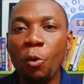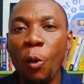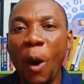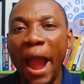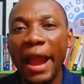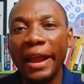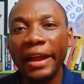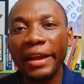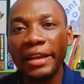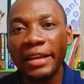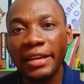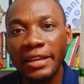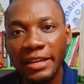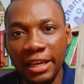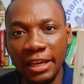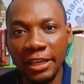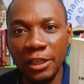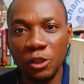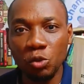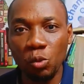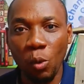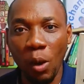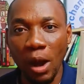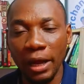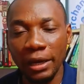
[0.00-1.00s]
while
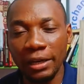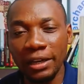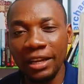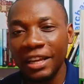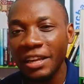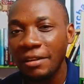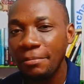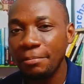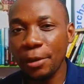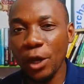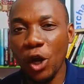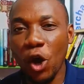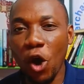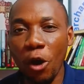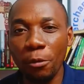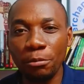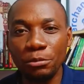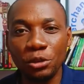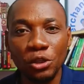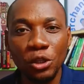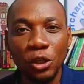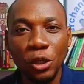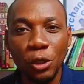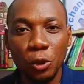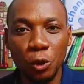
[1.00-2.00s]
this one
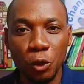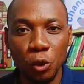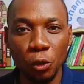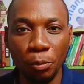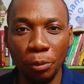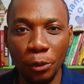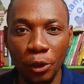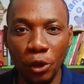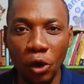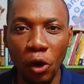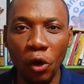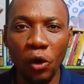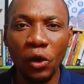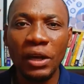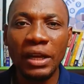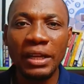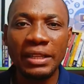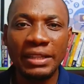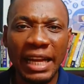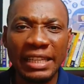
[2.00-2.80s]
becomes superior.